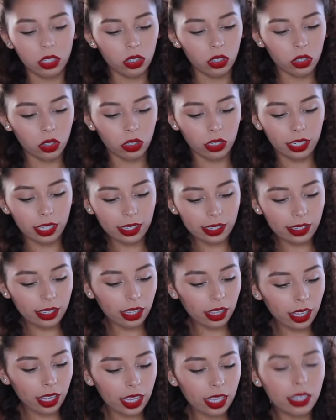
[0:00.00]
to
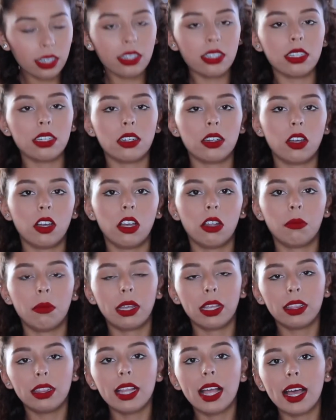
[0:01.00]
Disneyland on
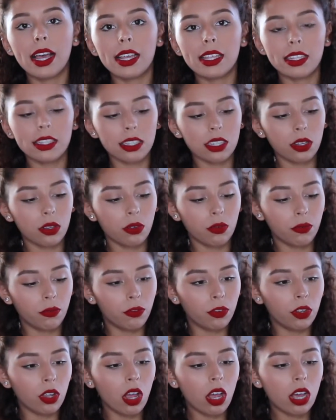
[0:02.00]
my last
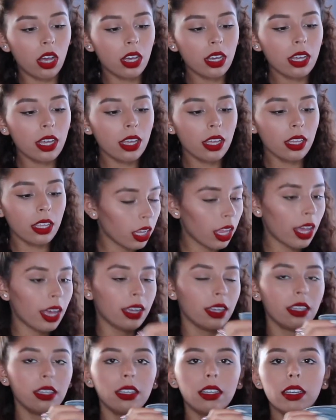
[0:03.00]
vlog.
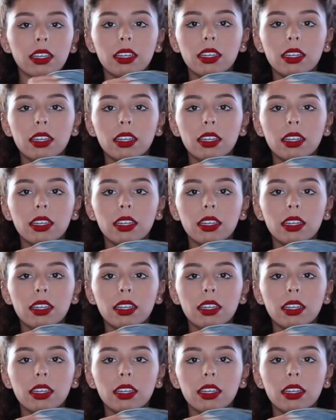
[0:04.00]
I